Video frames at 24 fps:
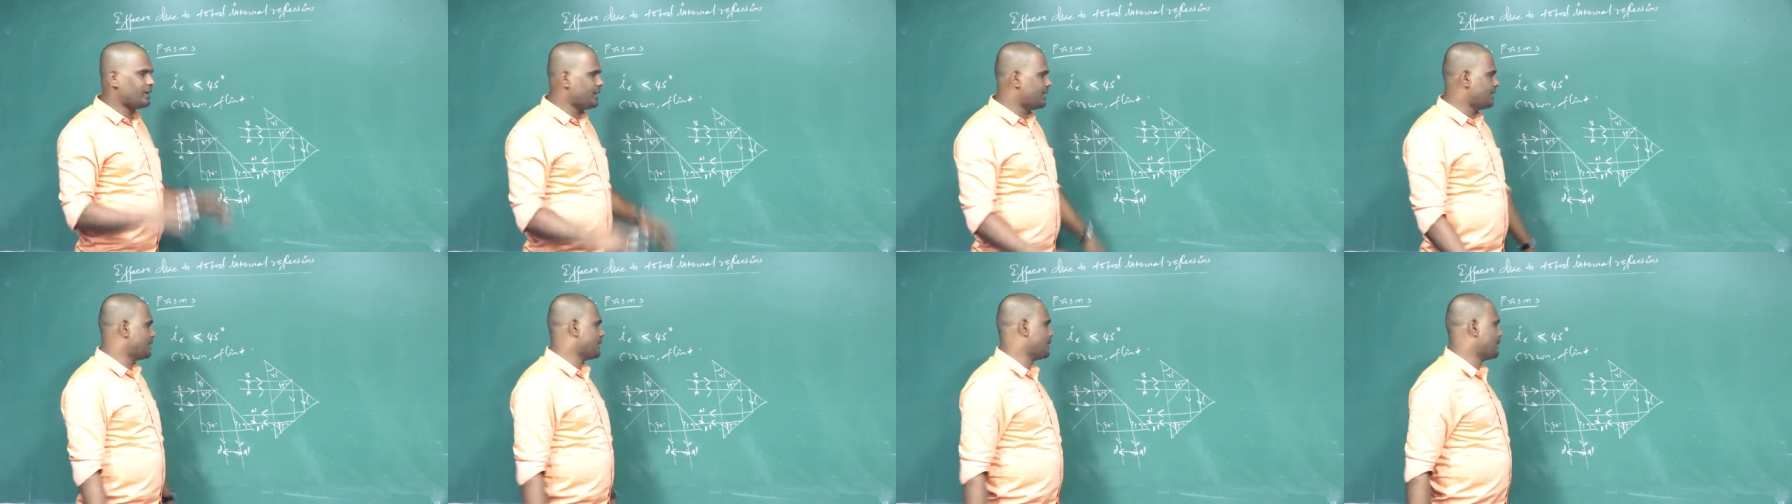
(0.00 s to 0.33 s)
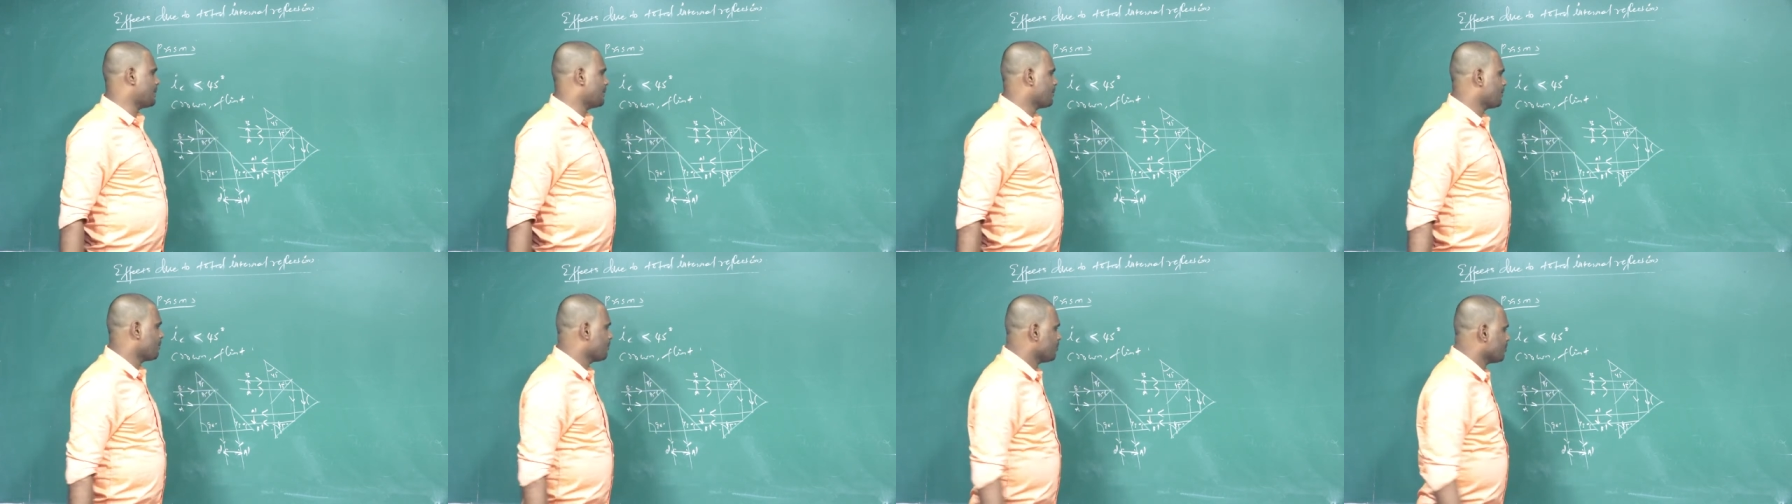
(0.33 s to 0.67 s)

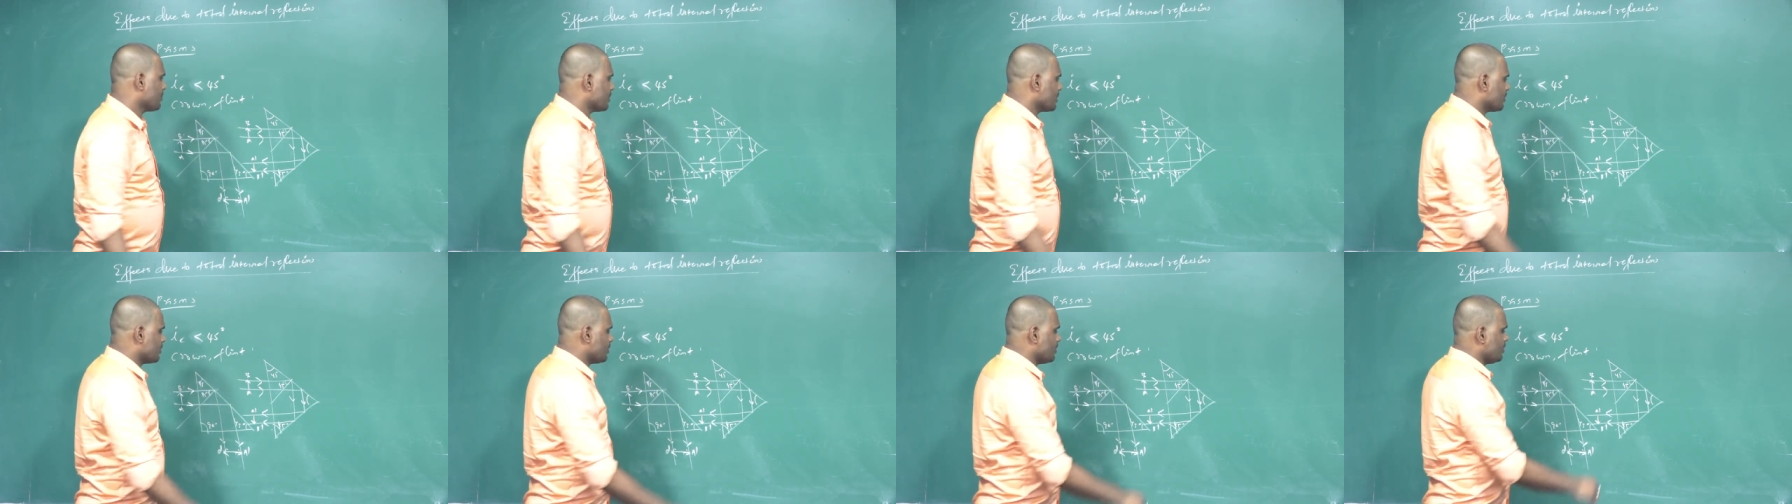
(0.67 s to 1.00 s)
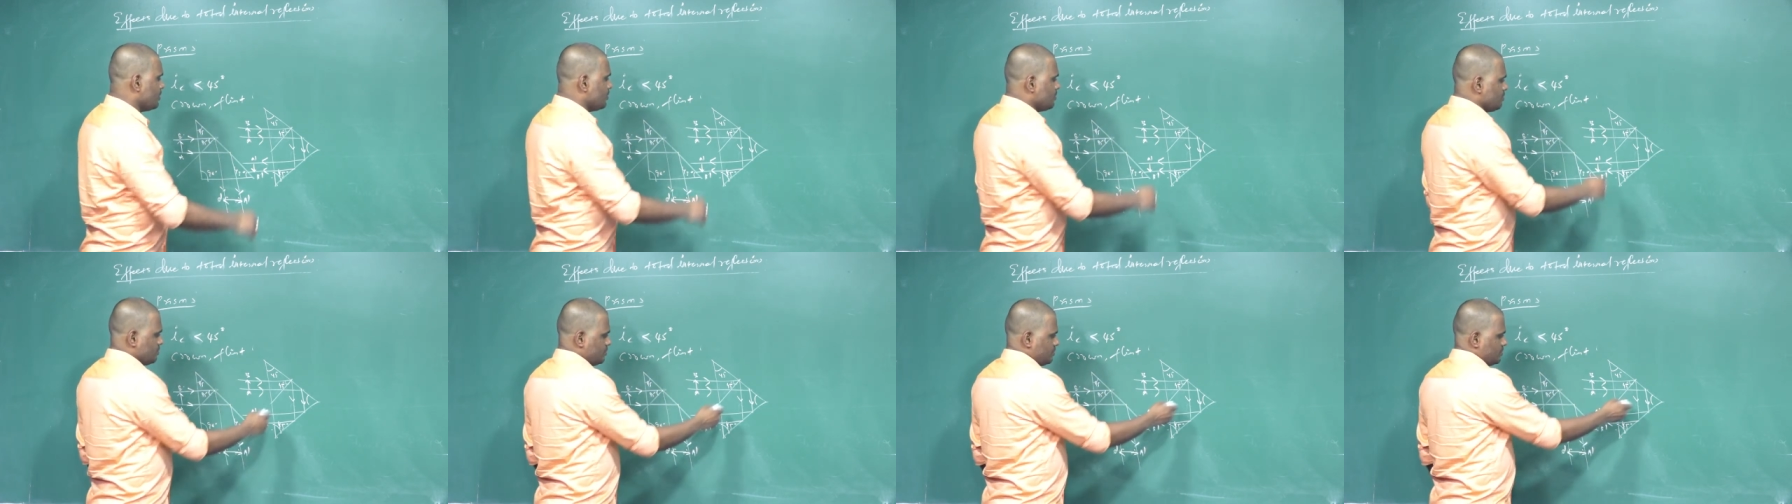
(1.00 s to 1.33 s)
degree.
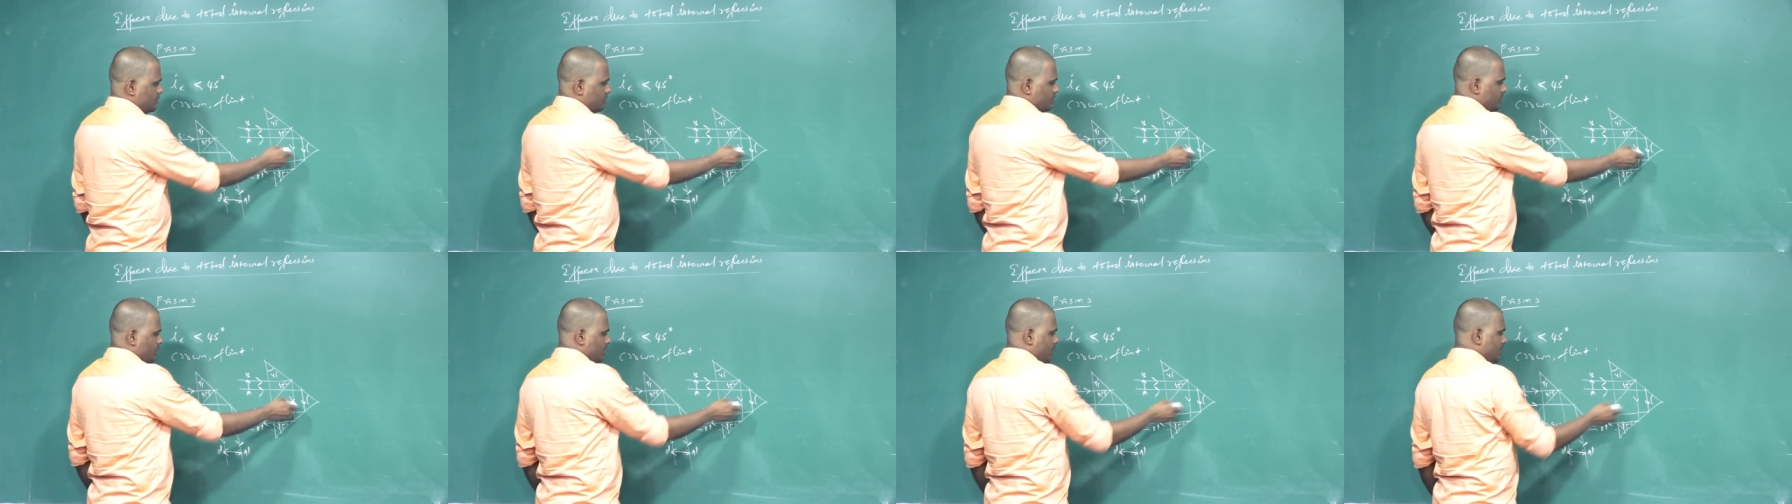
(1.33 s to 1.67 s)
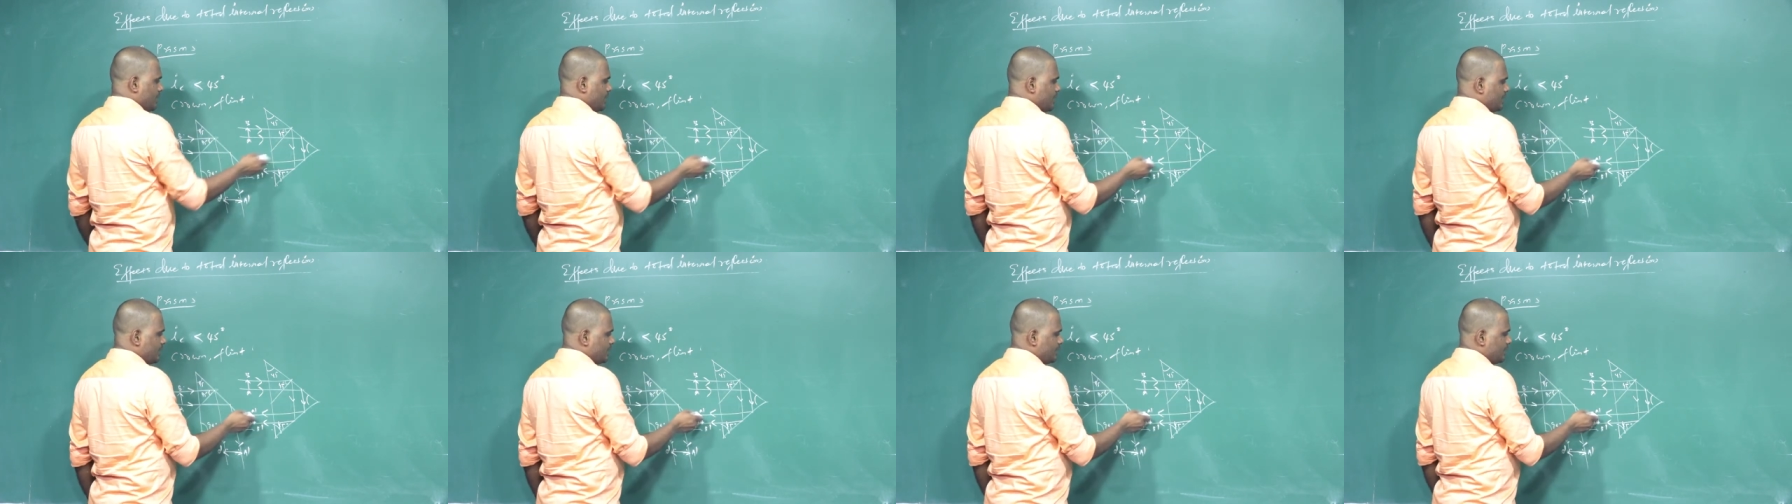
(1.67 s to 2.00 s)
So you are
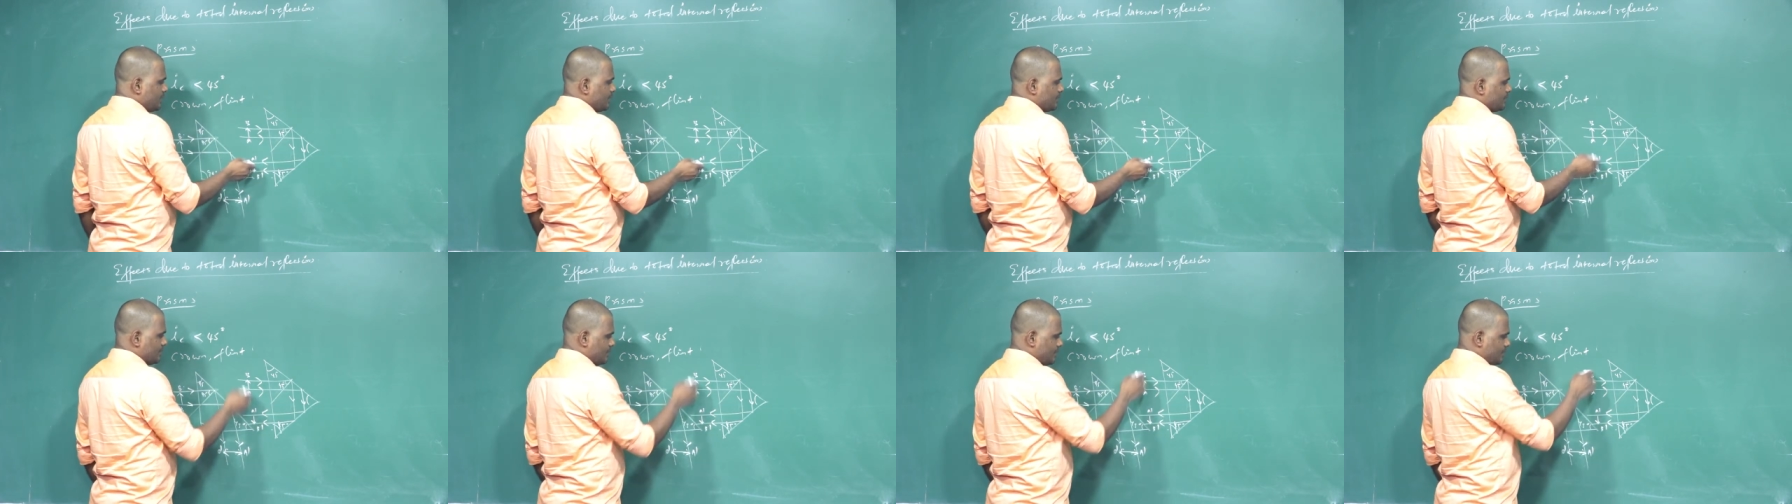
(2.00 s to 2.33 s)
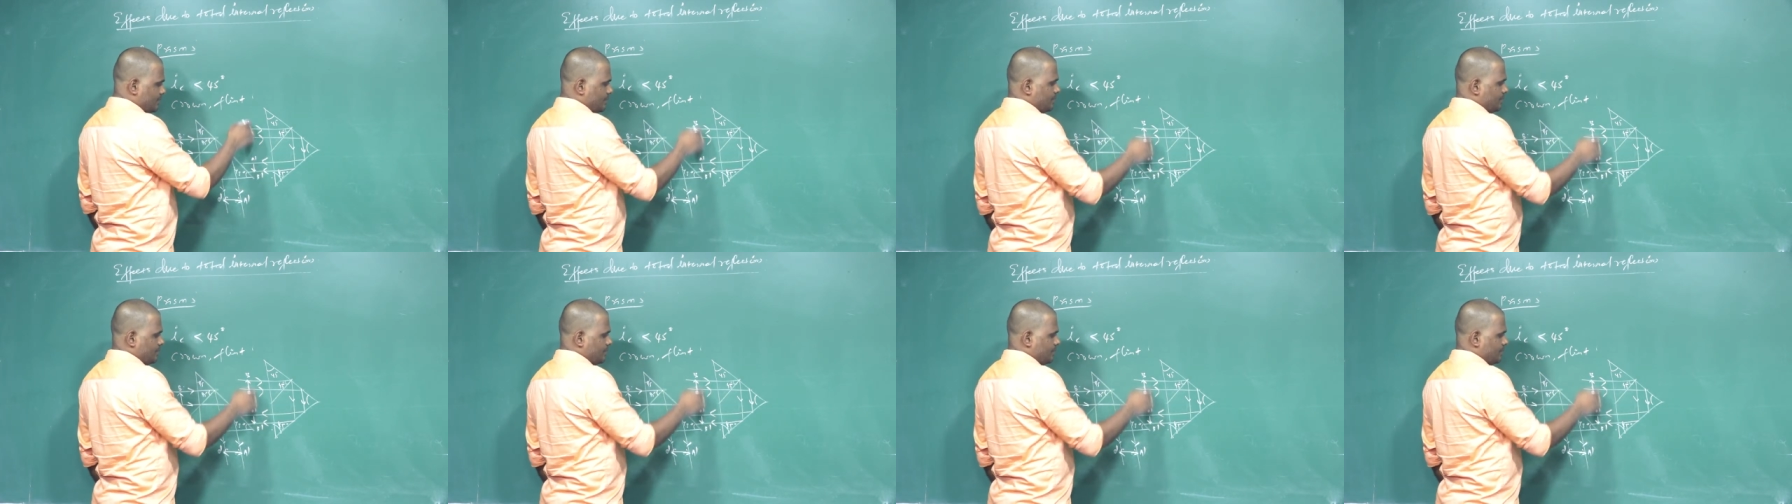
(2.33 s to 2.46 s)
getting